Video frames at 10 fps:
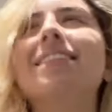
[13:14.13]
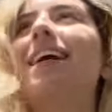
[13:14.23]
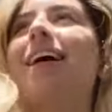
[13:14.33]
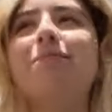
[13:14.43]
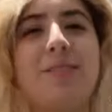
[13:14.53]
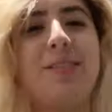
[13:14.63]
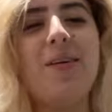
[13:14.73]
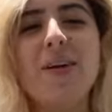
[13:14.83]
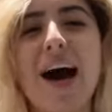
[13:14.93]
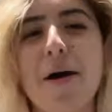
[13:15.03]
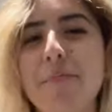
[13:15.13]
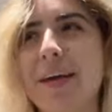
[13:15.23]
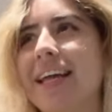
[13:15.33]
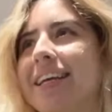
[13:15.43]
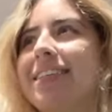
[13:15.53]
I'm so
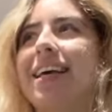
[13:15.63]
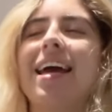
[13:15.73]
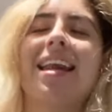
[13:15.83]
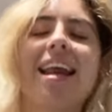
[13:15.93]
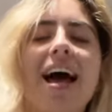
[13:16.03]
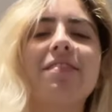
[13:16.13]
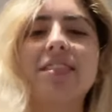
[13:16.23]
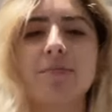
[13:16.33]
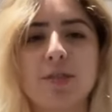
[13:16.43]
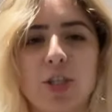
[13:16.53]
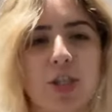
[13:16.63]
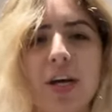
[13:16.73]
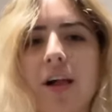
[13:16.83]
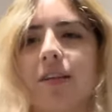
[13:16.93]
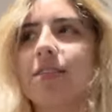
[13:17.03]
happy and excited, I have some
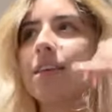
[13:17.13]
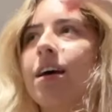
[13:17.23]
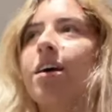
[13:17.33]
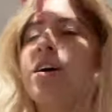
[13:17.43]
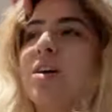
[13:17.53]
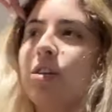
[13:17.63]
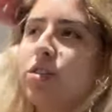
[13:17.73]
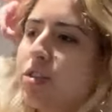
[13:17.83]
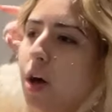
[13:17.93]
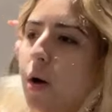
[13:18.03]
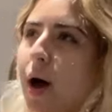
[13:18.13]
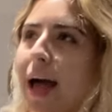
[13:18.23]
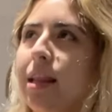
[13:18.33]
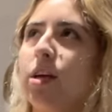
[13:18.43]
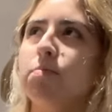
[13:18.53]
chills. So
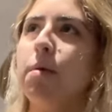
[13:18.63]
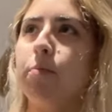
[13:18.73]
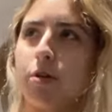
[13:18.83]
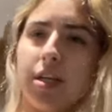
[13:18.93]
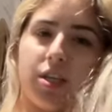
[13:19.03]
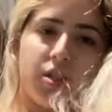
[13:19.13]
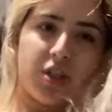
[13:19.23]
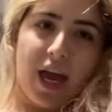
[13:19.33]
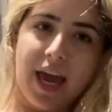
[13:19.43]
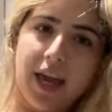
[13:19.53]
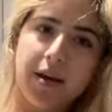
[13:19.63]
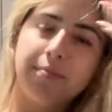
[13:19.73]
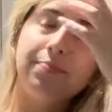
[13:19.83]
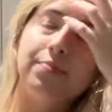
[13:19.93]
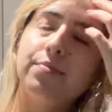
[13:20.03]
I lost my protein shake
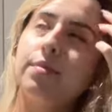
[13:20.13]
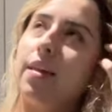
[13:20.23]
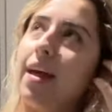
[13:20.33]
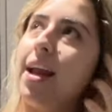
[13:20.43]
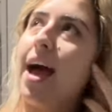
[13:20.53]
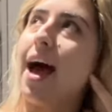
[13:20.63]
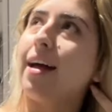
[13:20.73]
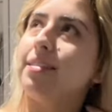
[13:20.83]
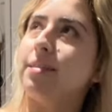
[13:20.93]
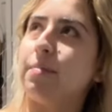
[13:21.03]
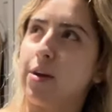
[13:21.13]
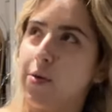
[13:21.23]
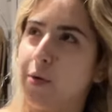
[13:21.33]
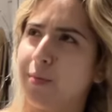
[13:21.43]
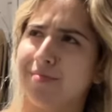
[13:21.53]
that I had in my
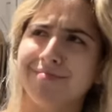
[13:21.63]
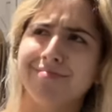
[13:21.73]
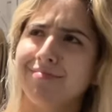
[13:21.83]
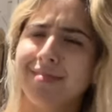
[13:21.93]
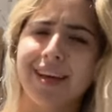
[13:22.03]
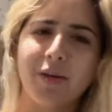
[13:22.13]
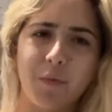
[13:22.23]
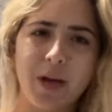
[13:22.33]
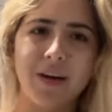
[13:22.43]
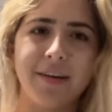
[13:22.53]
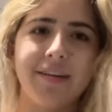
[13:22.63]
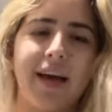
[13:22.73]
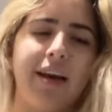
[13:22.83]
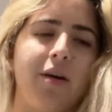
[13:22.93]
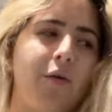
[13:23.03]
room. Weird,
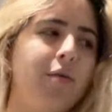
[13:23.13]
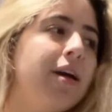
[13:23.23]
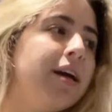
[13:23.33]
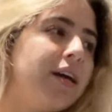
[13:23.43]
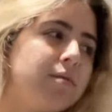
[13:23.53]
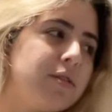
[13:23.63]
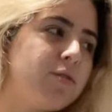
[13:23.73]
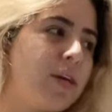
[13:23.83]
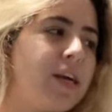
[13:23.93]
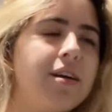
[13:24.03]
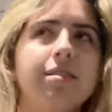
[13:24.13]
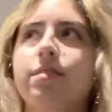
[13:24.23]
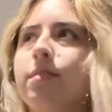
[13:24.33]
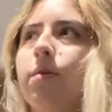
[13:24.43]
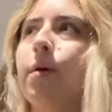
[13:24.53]
I know. It's been 2 years,
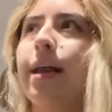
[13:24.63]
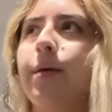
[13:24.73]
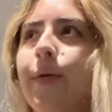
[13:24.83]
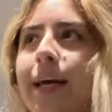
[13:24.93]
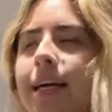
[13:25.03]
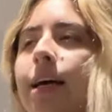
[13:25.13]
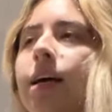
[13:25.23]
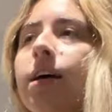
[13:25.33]
so anyway.